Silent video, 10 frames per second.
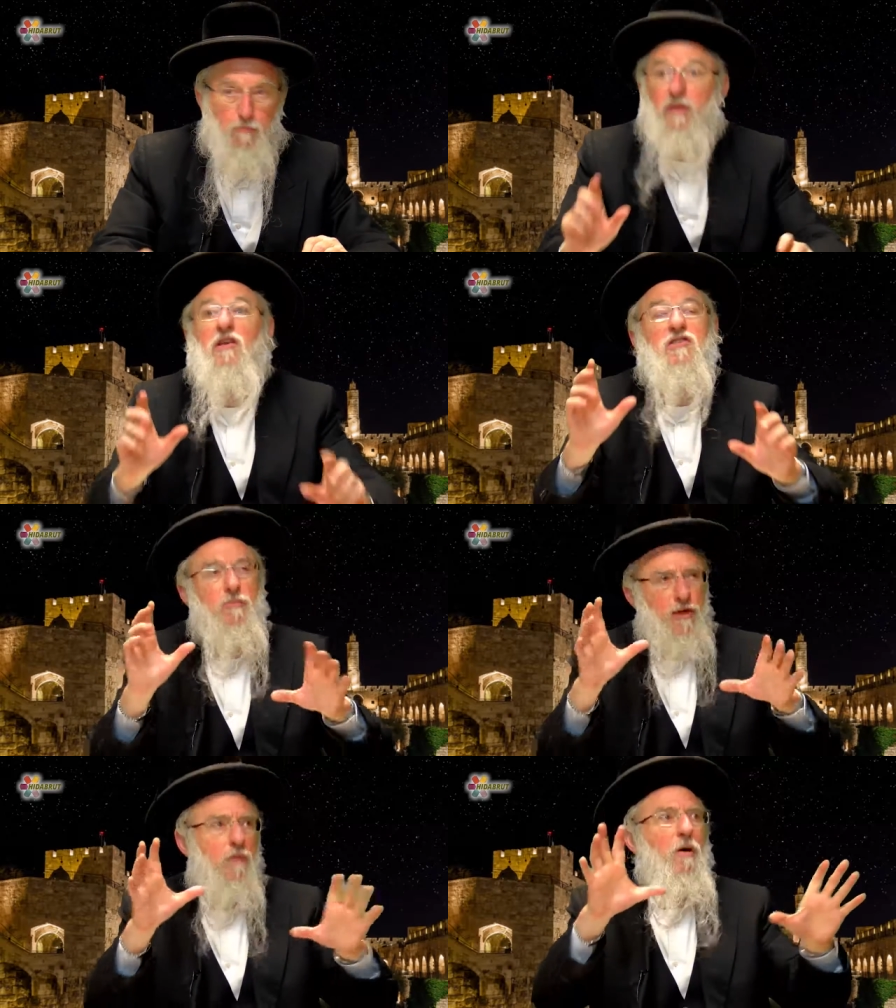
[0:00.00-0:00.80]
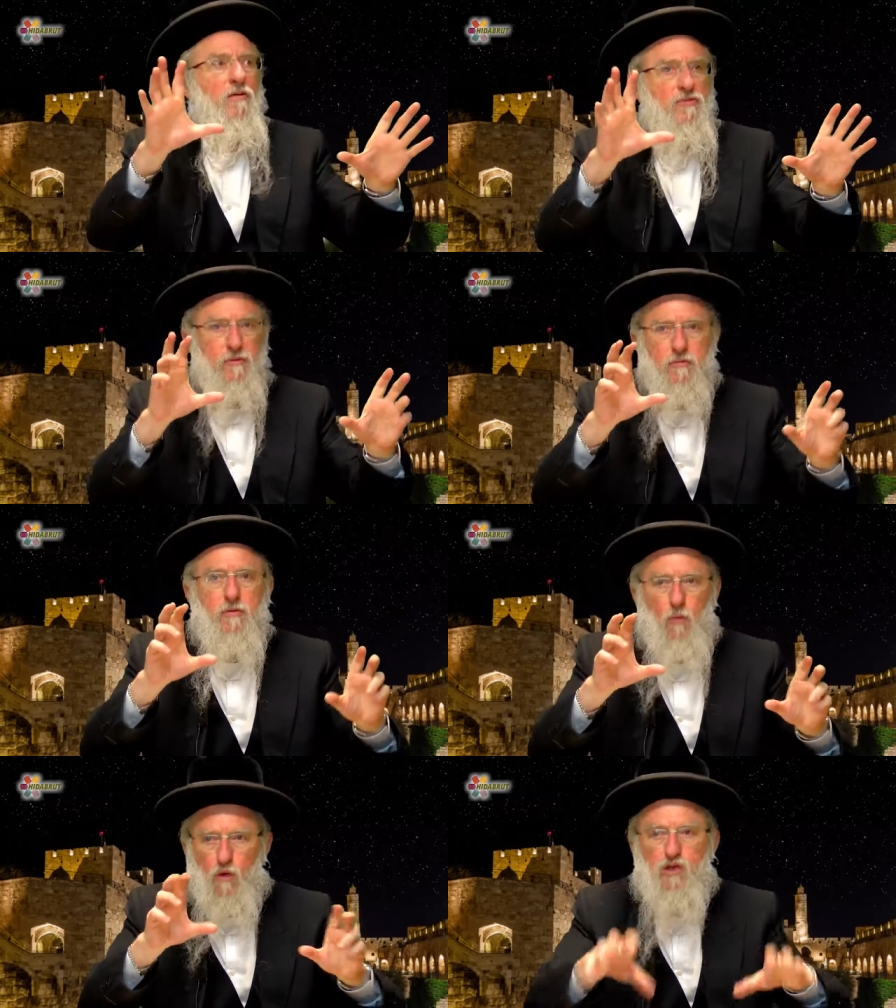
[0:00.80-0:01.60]
But there's something above
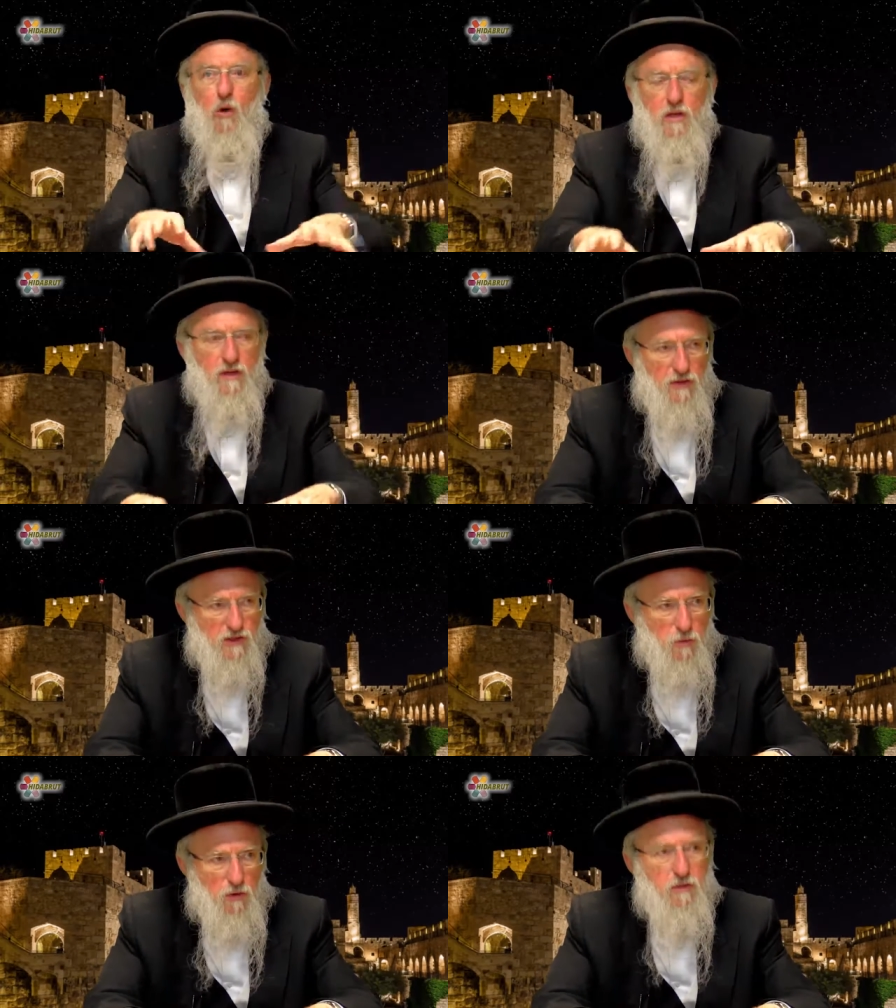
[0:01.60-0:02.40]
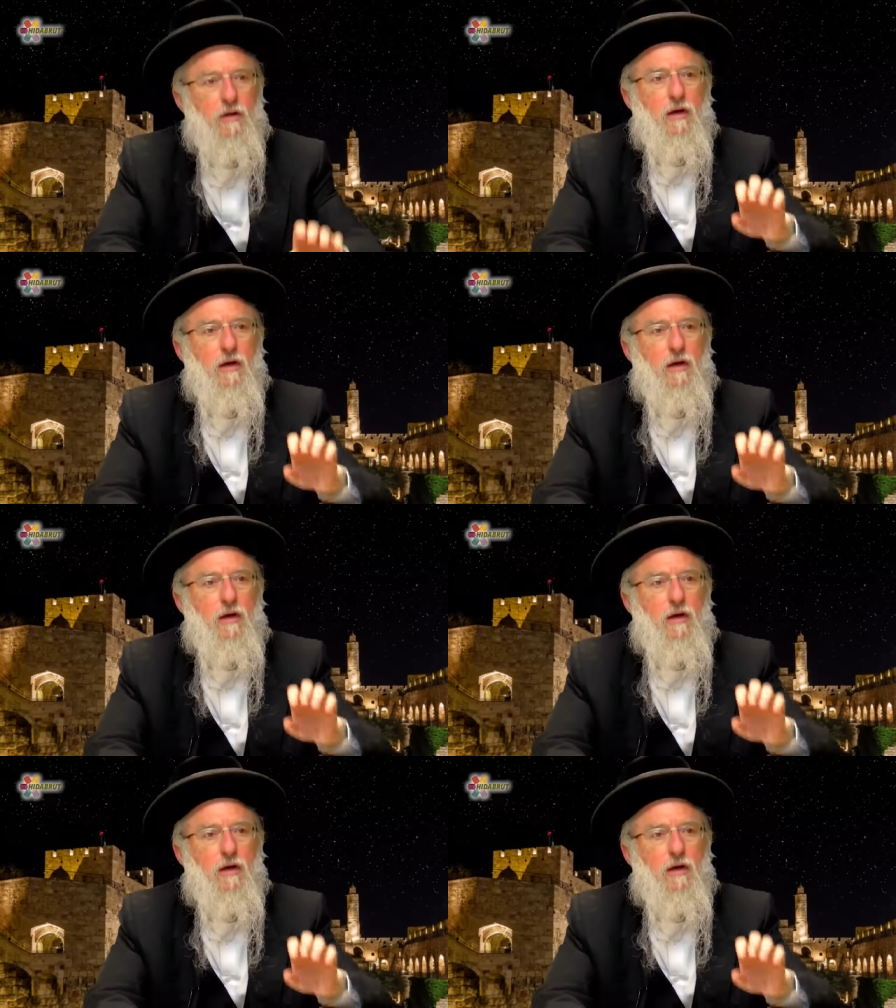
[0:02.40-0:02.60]
what's holy in this world.